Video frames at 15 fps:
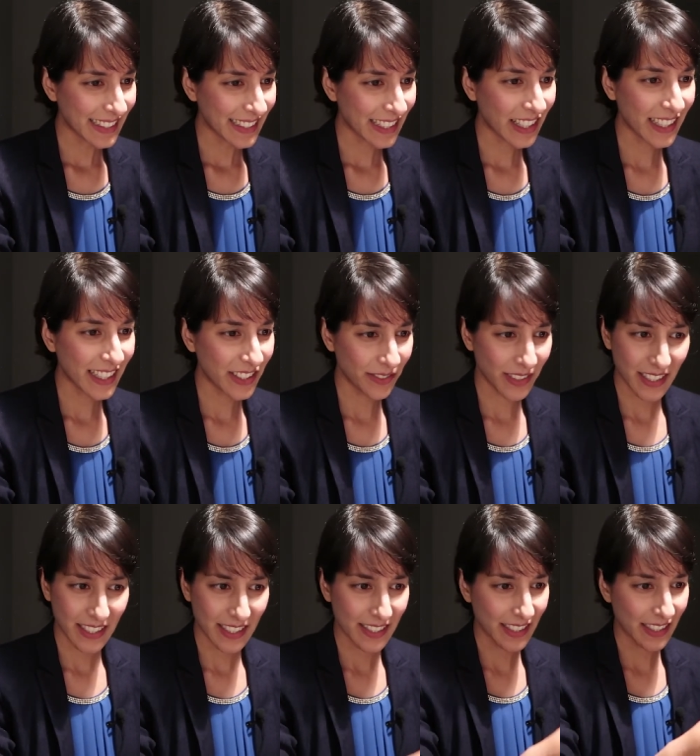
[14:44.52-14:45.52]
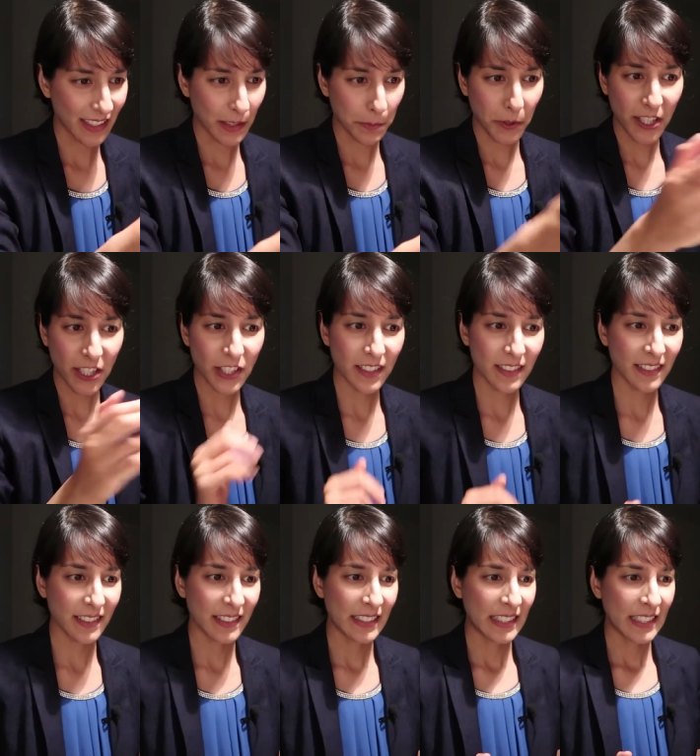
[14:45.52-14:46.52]
the height of artistic
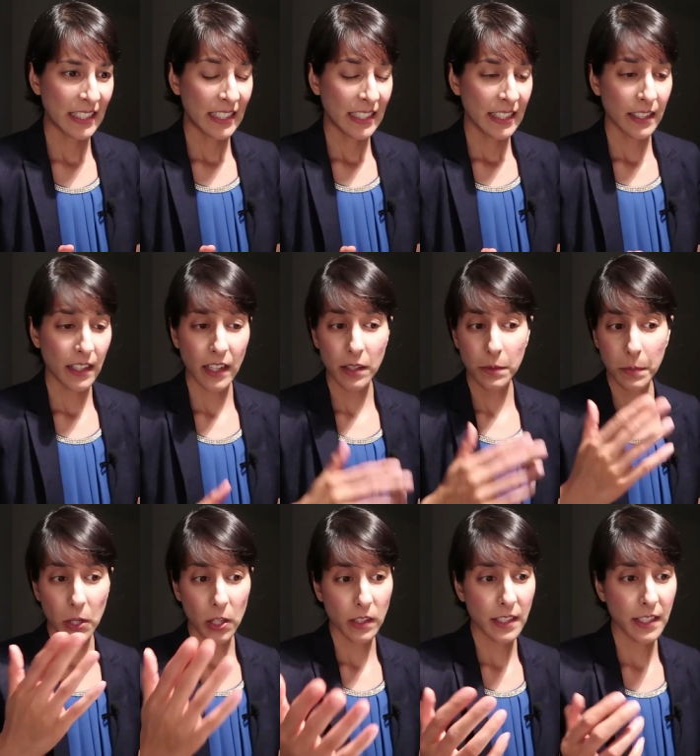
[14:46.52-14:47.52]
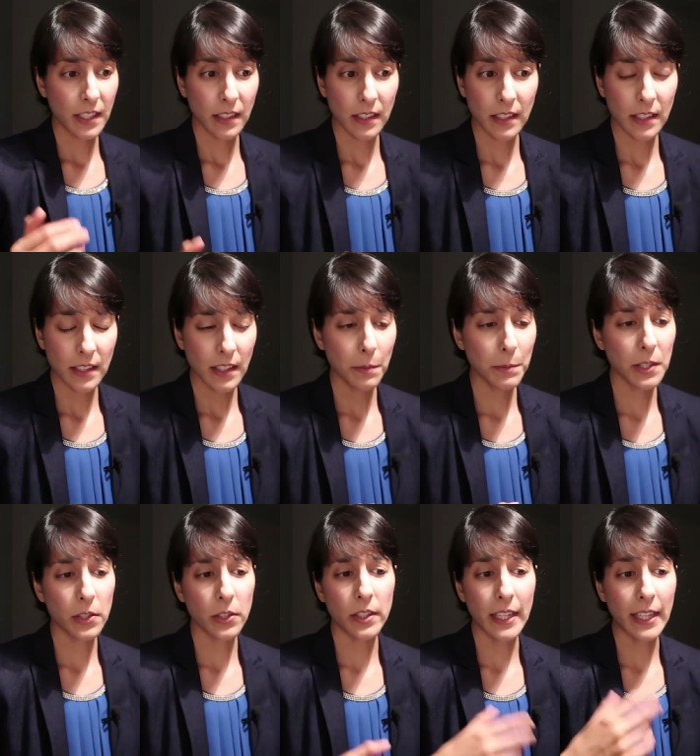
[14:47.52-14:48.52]
expression, the height of politics,
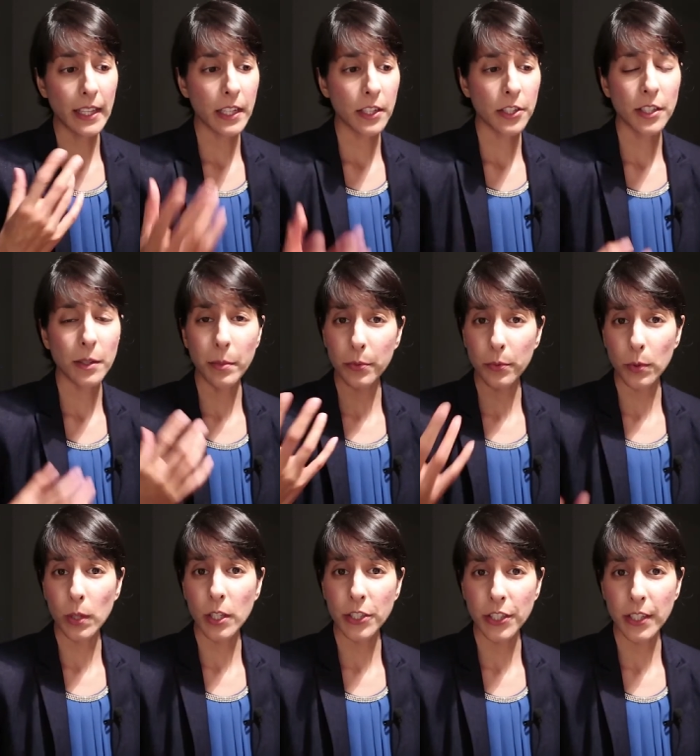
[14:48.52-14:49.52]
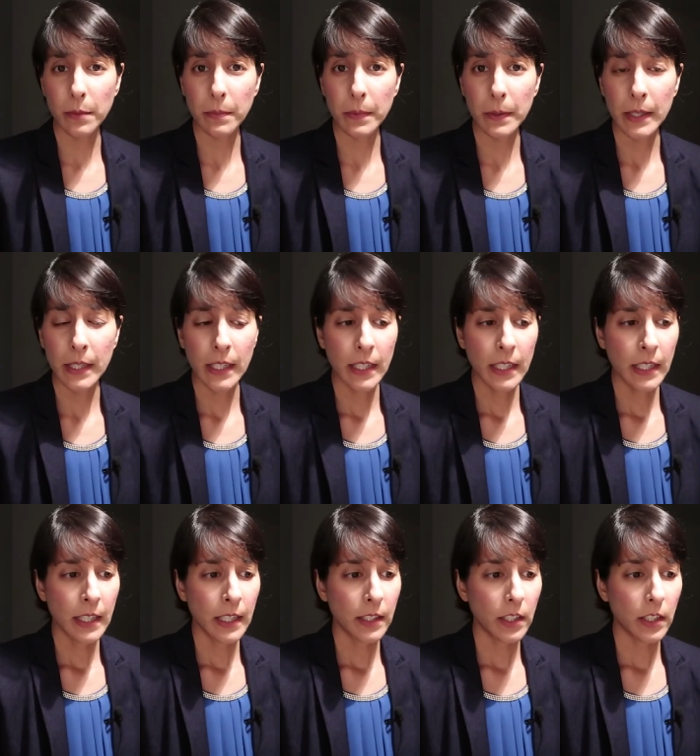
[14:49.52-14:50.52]
absolutely leadership, rulership.
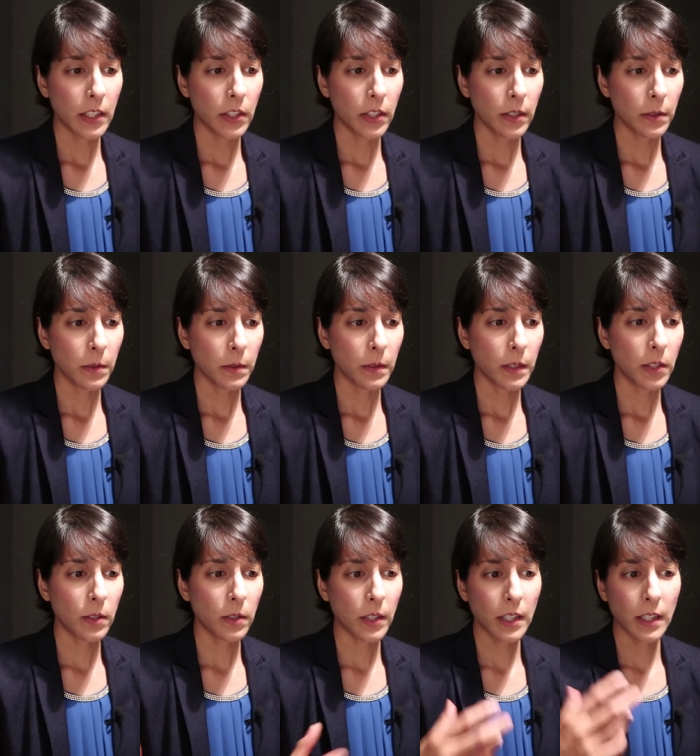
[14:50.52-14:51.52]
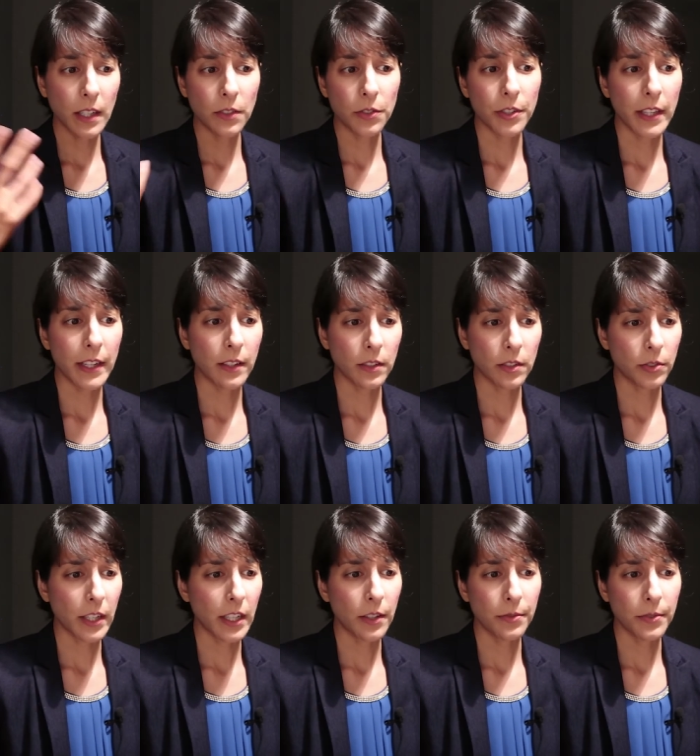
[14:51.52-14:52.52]
You know, you look at a country like
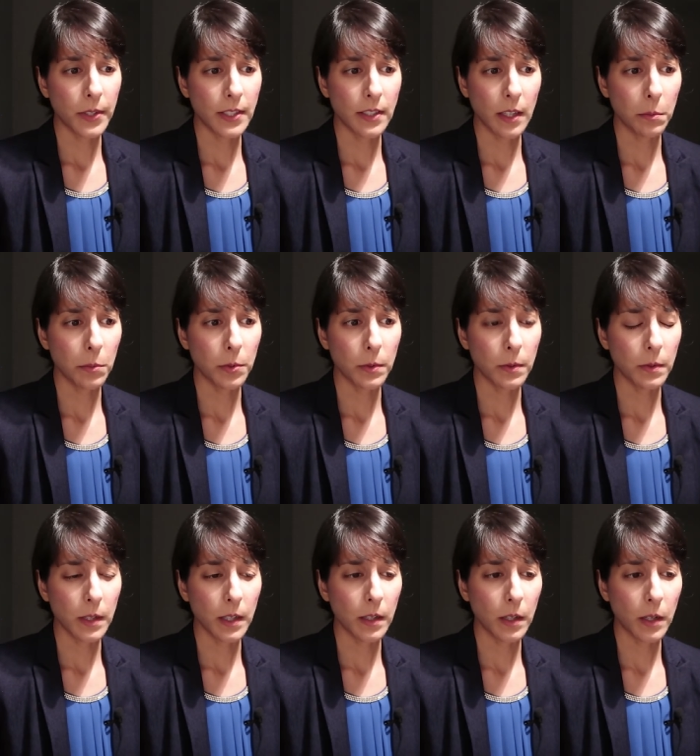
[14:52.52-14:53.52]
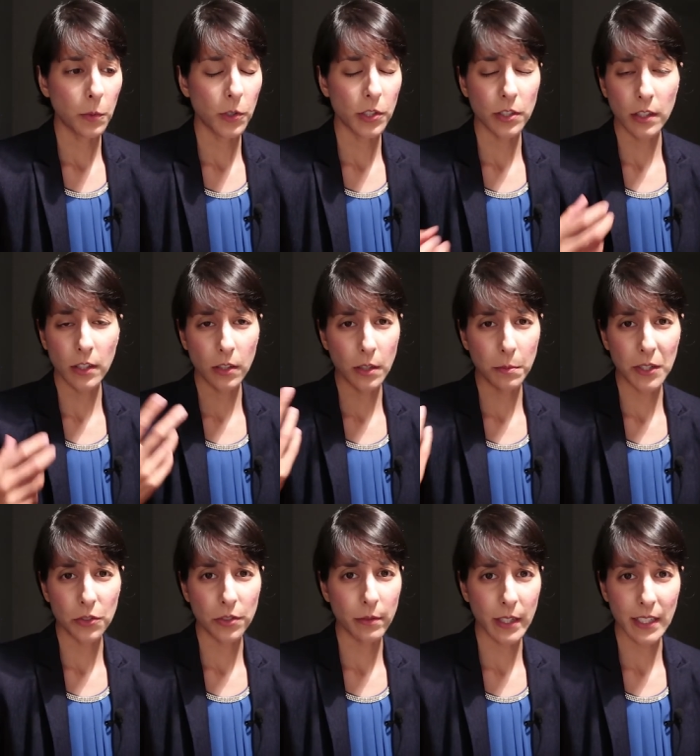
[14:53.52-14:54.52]
Australia, for example. I, I watched a
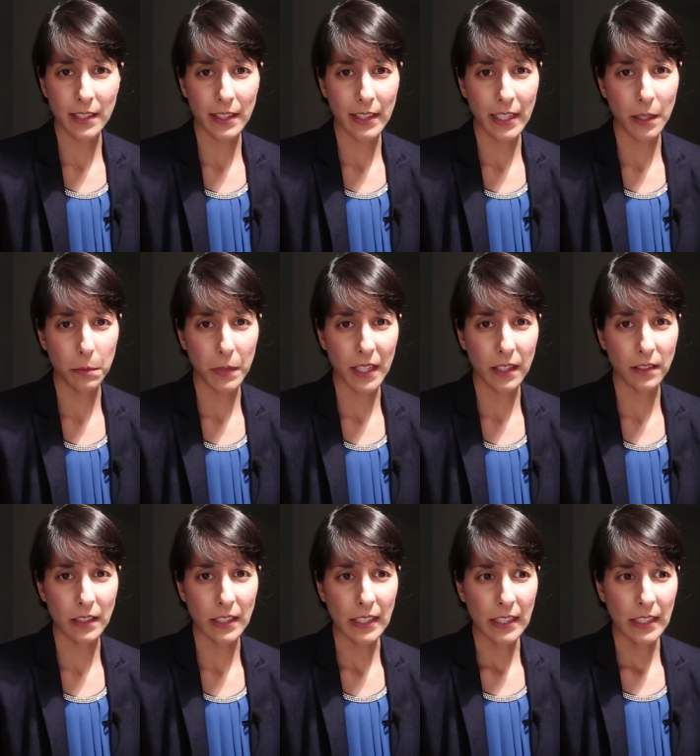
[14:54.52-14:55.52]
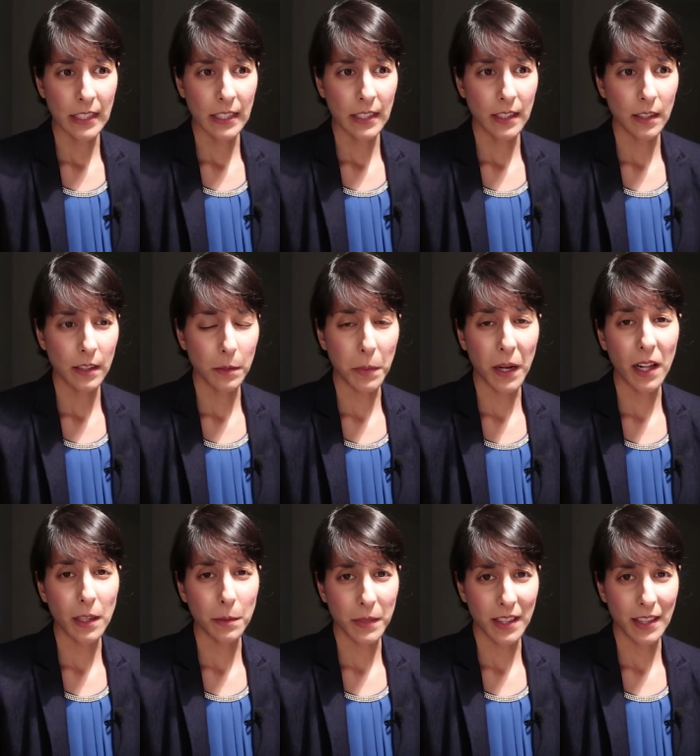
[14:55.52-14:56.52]
documentary recently about uh, the
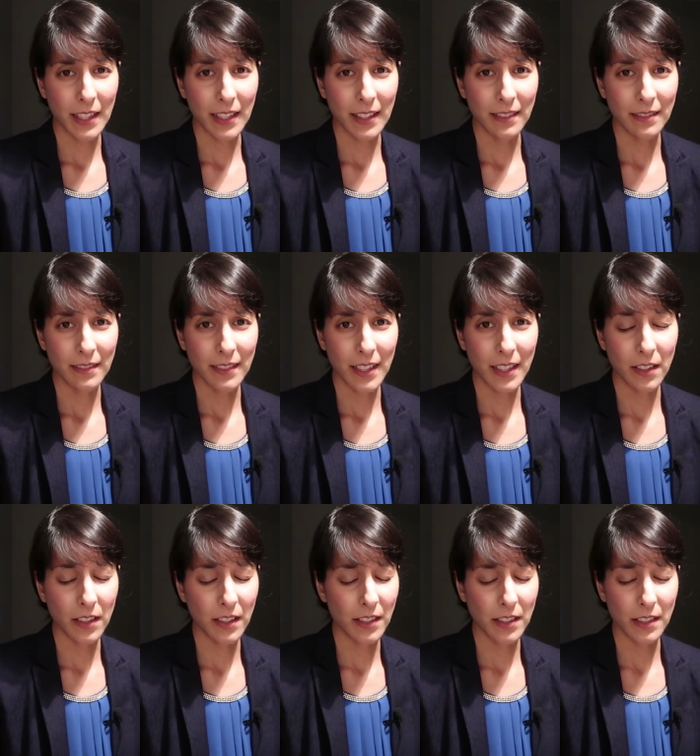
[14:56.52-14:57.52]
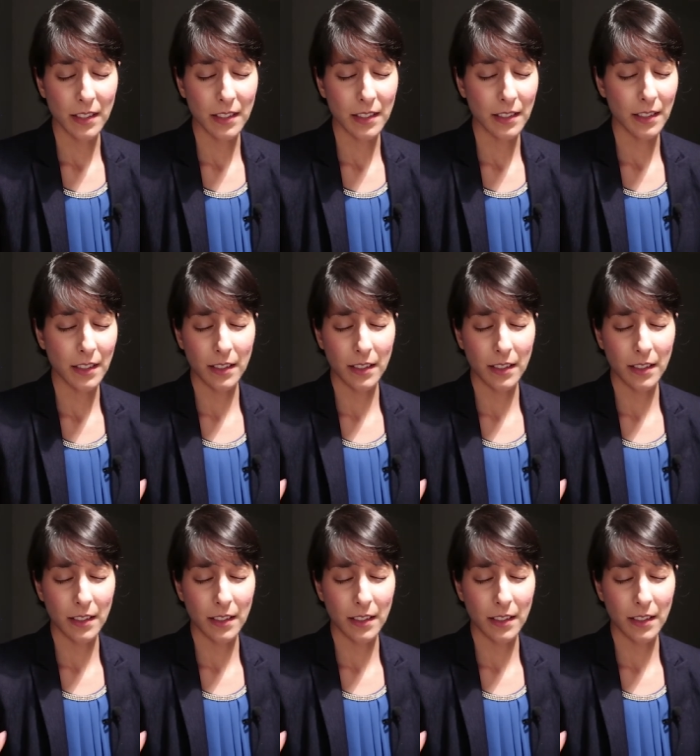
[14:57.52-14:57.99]
parliament there, and I just,